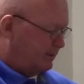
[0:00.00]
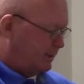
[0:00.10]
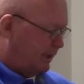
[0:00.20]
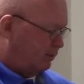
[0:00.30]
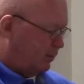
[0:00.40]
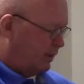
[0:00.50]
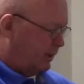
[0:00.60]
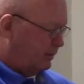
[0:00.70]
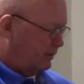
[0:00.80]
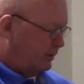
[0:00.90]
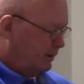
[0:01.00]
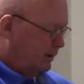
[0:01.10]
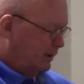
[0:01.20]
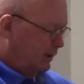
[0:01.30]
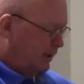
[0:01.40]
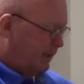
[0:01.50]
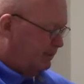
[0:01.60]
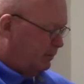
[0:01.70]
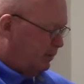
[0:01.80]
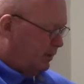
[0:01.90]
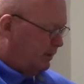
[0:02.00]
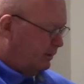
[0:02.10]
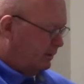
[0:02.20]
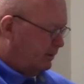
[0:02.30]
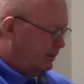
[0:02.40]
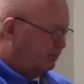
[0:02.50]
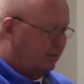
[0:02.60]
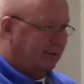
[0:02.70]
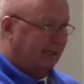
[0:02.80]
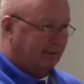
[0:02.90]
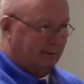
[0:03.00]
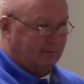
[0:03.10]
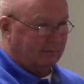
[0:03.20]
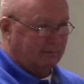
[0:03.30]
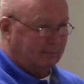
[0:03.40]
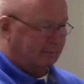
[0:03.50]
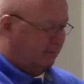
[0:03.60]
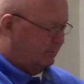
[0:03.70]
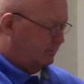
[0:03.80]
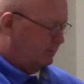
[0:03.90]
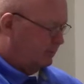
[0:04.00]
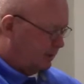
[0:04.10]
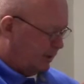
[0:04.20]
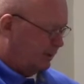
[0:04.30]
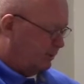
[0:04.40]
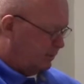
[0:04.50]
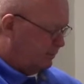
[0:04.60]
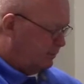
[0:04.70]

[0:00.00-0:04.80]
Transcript: It's got what? Got to be what? Protected. Conduit.